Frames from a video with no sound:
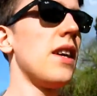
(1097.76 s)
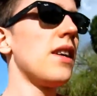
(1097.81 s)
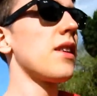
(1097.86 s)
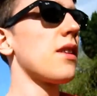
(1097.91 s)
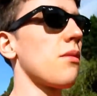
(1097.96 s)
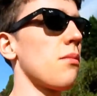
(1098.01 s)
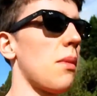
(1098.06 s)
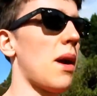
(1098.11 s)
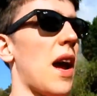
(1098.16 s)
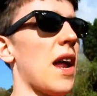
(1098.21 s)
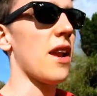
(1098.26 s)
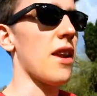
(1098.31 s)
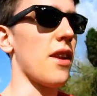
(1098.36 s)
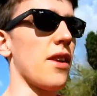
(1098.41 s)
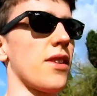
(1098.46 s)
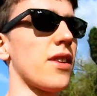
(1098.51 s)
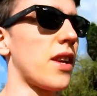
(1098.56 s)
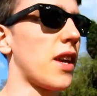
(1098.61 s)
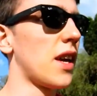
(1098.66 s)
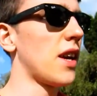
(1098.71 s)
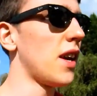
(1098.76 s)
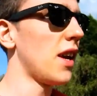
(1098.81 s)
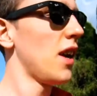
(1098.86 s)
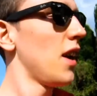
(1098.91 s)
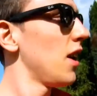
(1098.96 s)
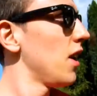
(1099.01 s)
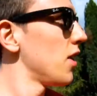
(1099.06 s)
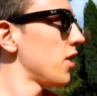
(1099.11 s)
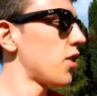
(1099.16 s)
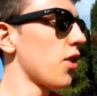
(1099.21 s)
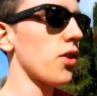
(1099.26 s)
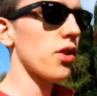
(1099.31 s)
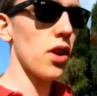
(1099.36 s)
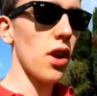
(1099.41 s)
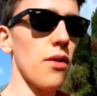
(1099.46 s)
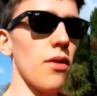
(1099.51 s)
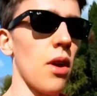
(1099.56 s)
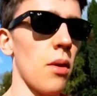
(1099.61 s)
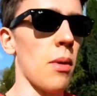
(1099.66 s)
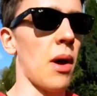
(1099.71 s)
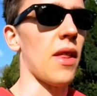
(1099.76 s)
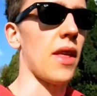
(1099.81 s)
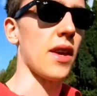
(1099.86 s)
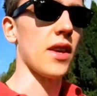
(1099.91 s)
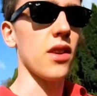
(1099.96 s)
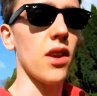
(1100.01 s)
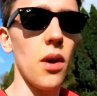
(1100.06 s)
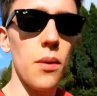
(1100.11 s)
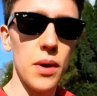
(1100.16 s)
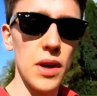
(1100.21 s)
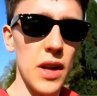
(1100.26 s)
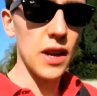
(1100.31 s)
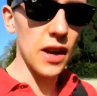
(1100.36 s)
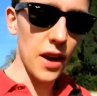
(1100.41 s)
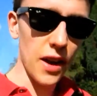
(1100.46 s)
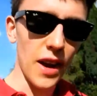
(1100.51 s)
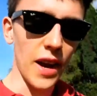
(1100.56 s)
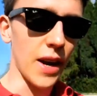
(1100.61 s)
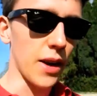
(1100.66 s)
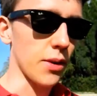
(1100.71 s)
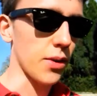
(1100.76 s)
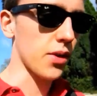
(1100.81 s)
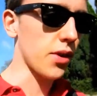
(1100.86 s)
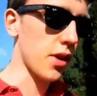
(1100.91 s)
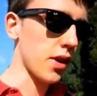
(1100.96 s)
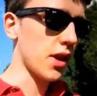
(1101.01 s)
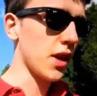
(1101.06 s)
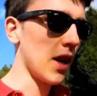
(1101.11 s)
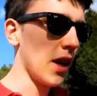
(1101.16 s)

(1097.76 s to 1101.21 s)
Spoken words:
It's madness. Talk to Lovely about this. No one in her house